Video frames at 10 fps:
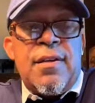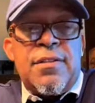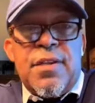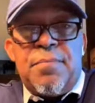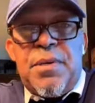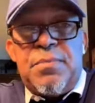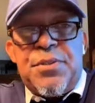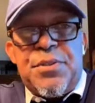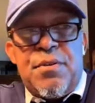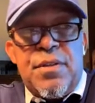Some people
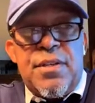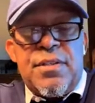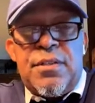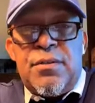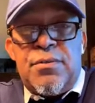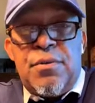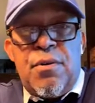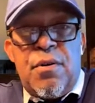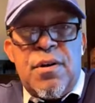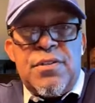store theirs in the
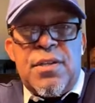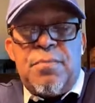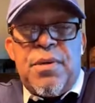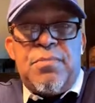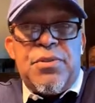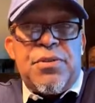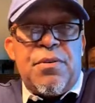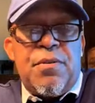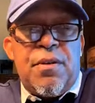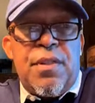drawer. Some people
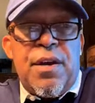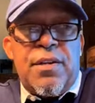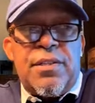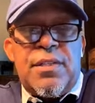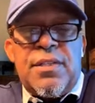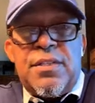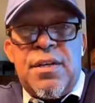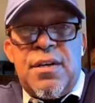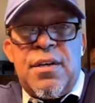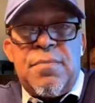store theirs in a
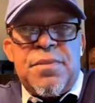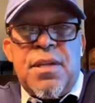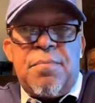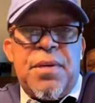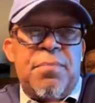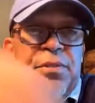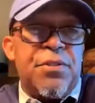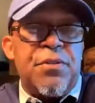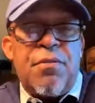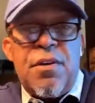tub. Some people
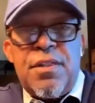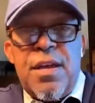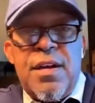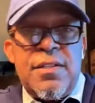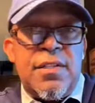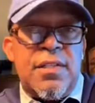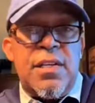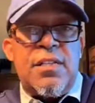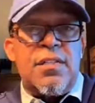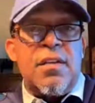store theirs in
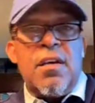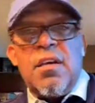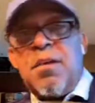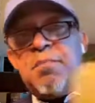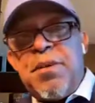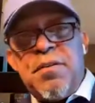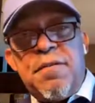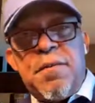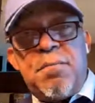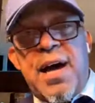these
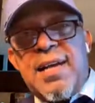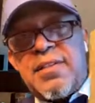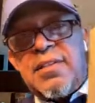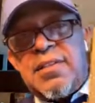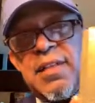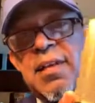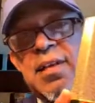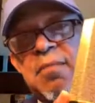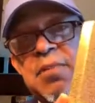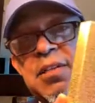beautiful boxes. And they
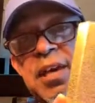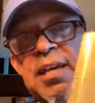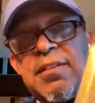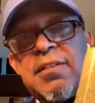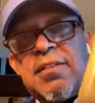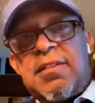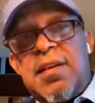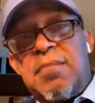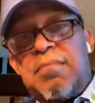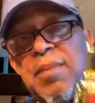come with cases and
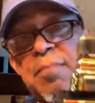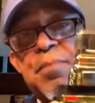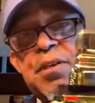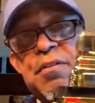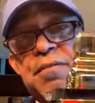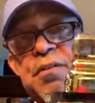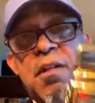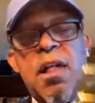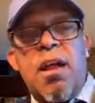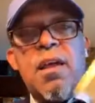they're beautiful
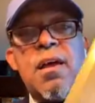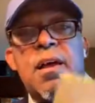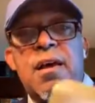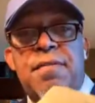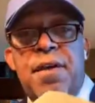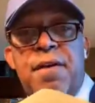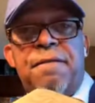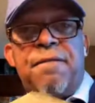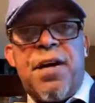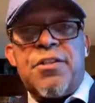and they're
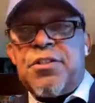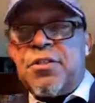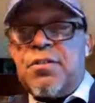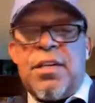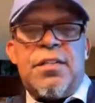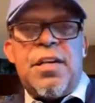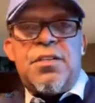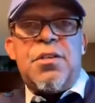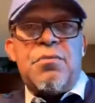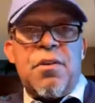functional and they
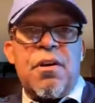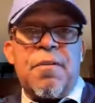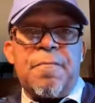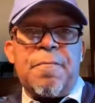do work.